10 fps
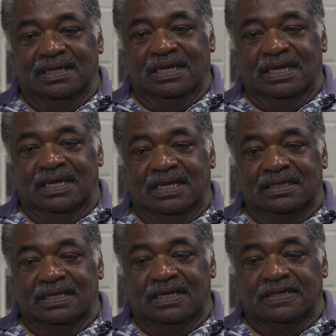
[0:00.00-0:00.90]

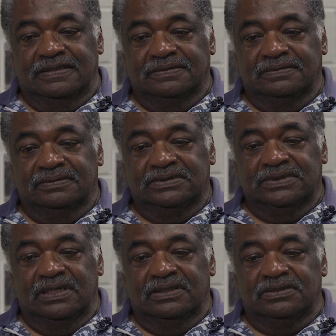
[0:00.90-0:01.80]
And
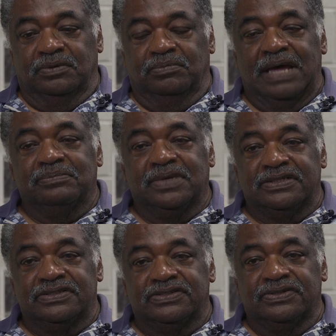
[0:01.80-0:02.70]
so my
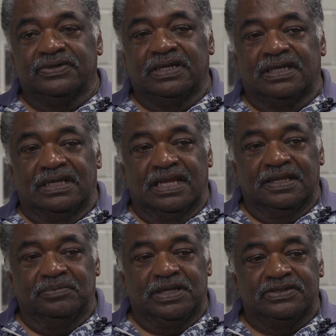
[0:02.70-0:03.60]
minister and
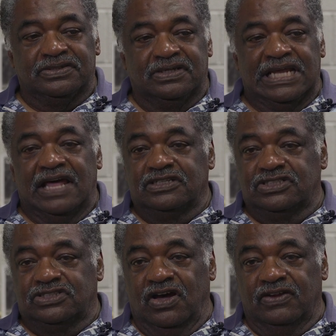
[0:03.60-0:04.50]
another minister down in
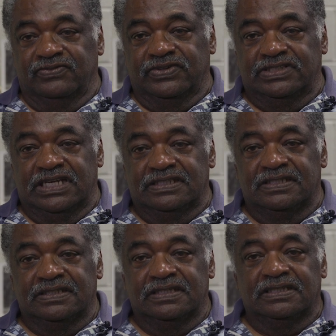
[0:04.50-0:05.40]
Staunton,
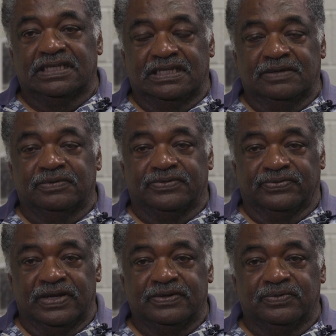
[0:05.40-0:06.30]
Virginia, that he was
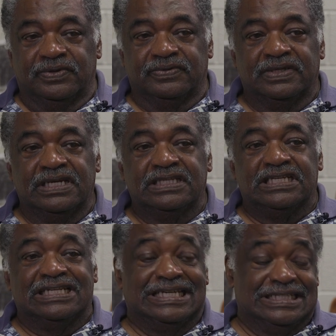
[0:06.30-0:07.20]
friends with,
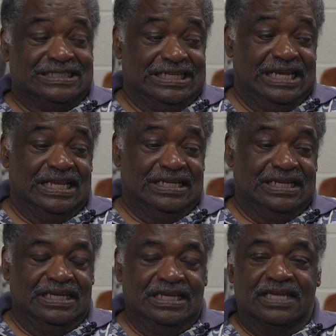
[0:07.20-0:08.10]
said he can stay
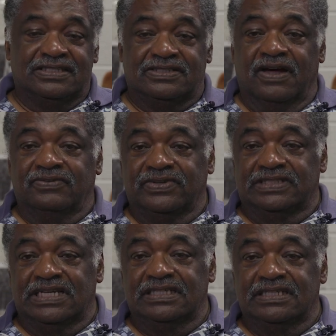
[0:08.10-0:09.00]
in Staunton,
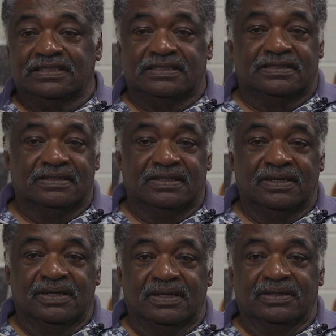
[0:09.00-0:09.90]
Virginia, and
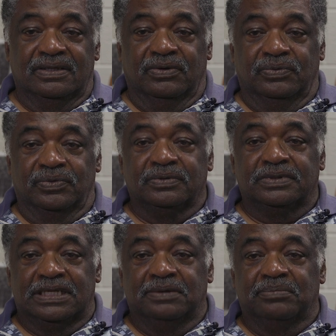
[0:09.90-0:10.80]
we'll
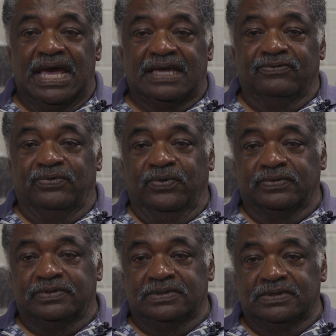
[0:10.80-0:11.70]
get him back and
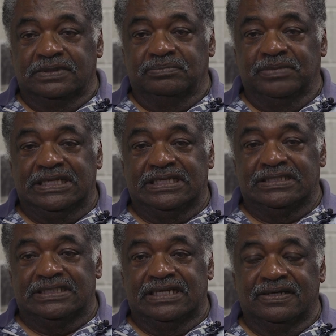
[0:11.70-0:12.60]
forth to the
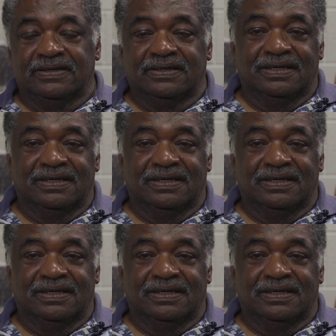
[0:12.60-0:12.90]
meetings there.